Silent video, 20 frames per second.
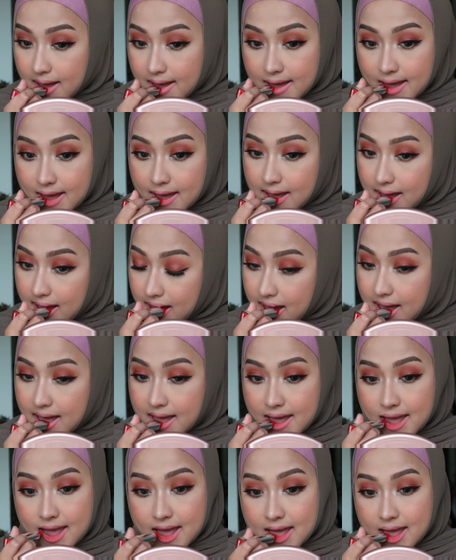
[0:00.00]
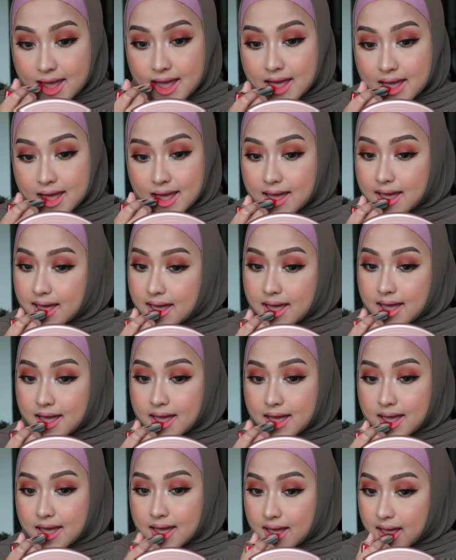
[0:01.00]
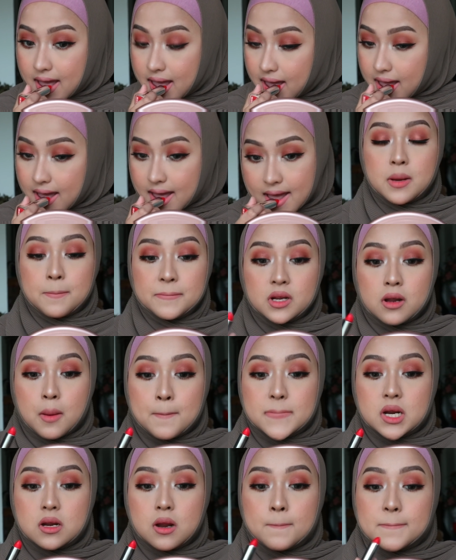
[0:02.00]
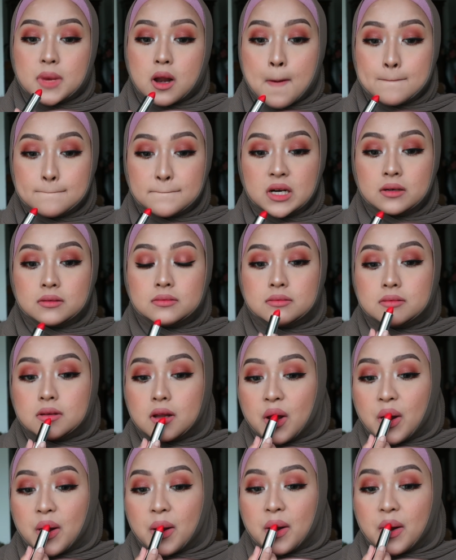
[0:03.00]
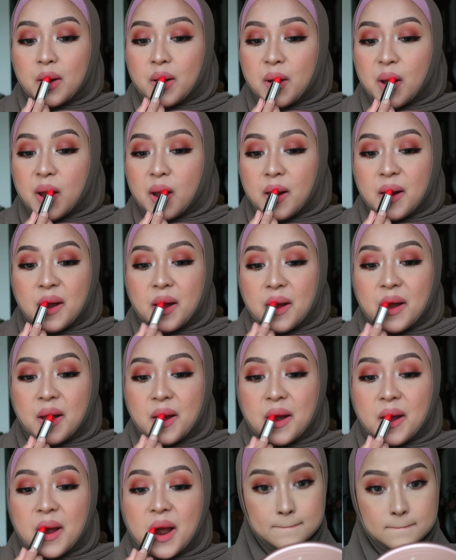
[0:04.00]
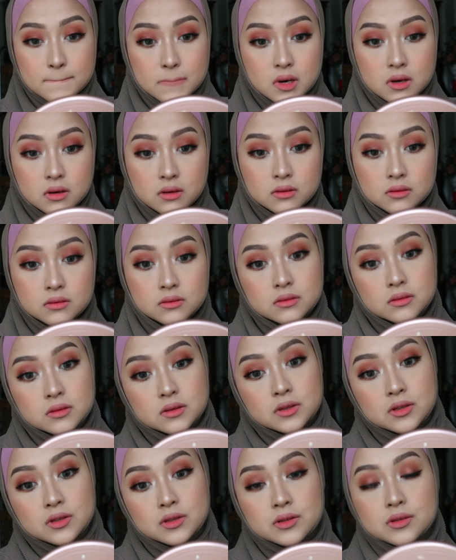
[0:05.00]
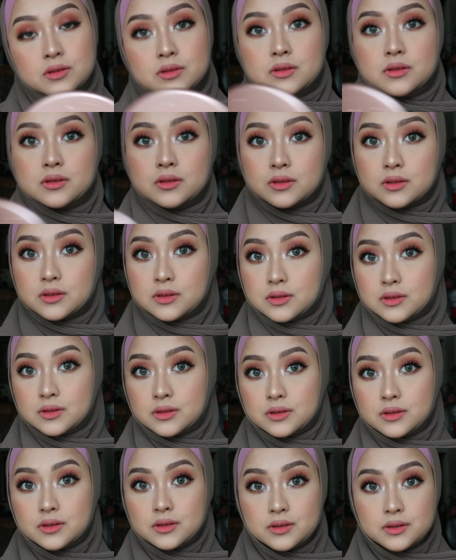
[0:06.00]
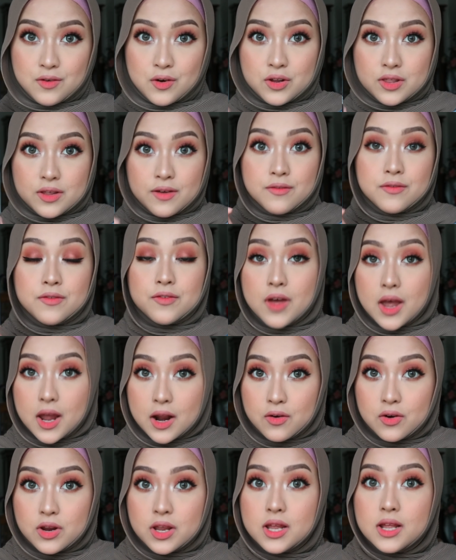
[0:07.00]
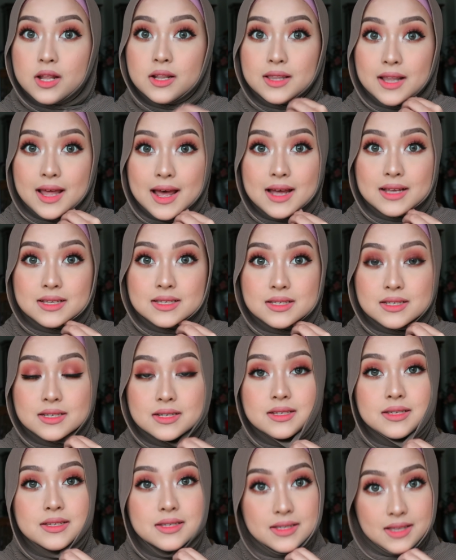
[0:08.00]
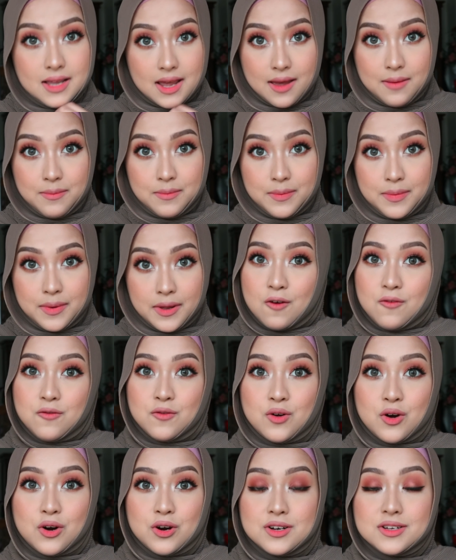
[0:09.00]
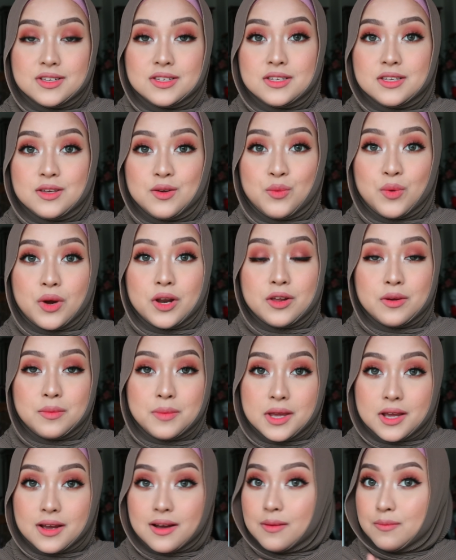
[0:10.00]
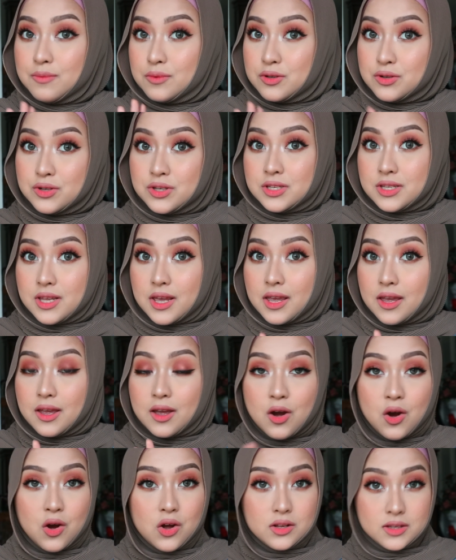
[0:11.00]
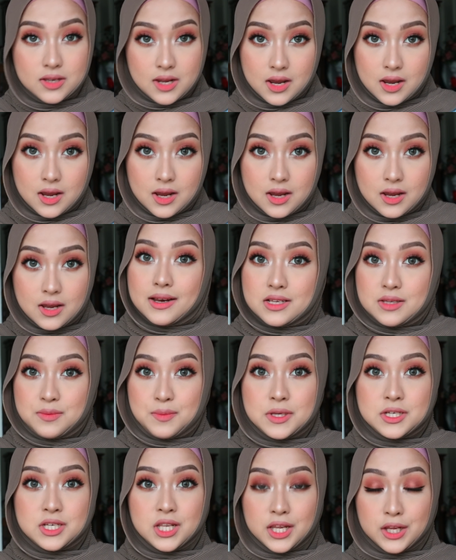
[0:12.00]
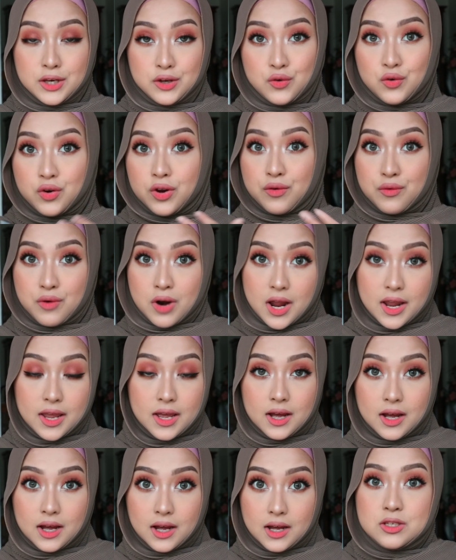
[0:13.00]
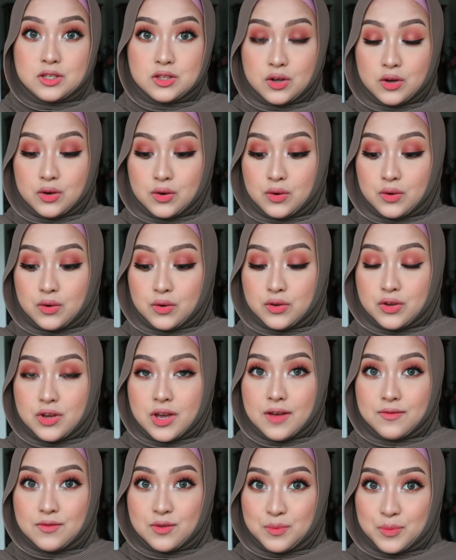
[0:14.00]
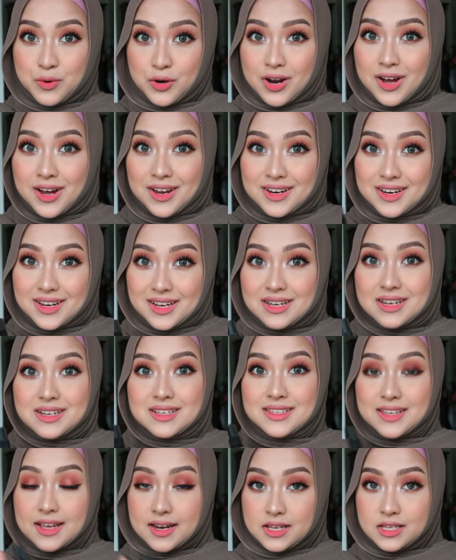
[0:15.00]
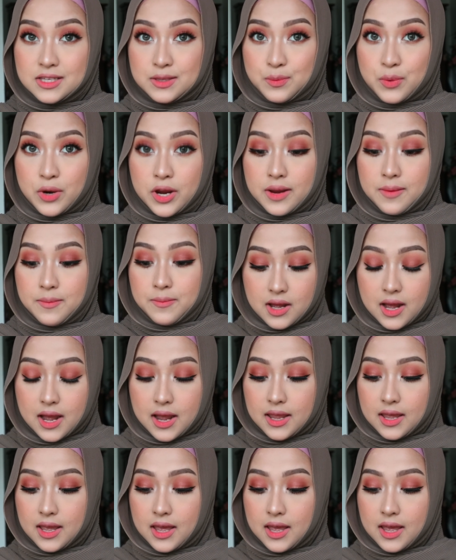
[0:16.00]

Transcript: and you can take this red lipstick and apply it on the inner parts of your lips to give you a more natural finish. For the very last step, of course, you want your makeup to stay all day, especially during Raya, so you have to put on a setting spray. I